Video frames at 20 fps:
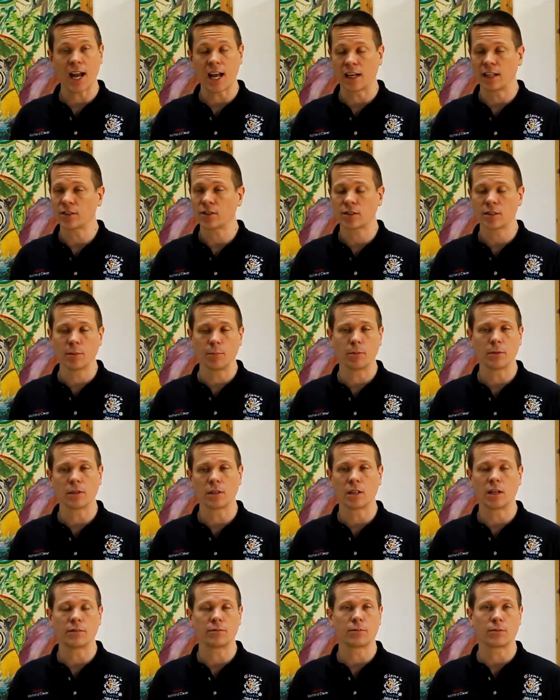it's simple
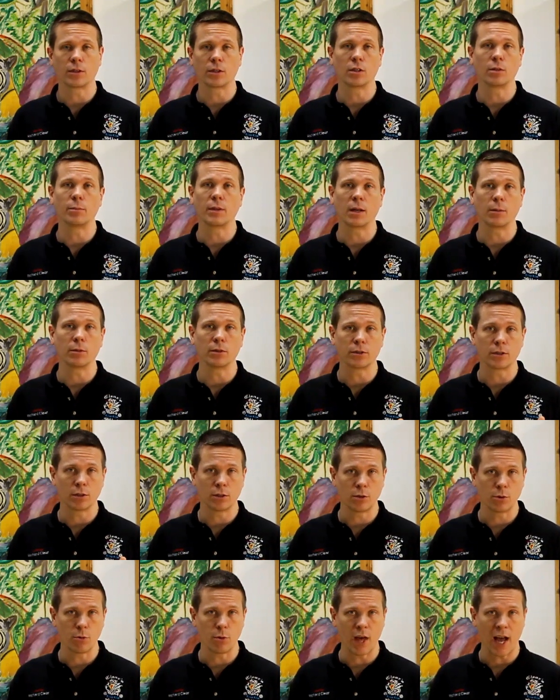enough for you to be able to
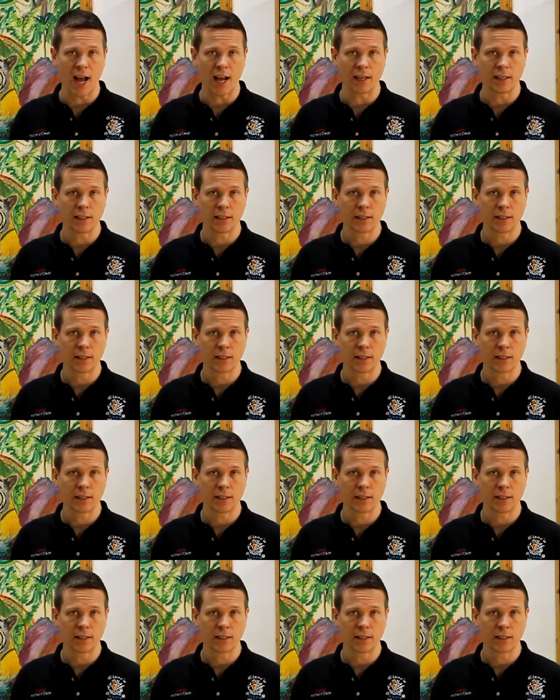do that.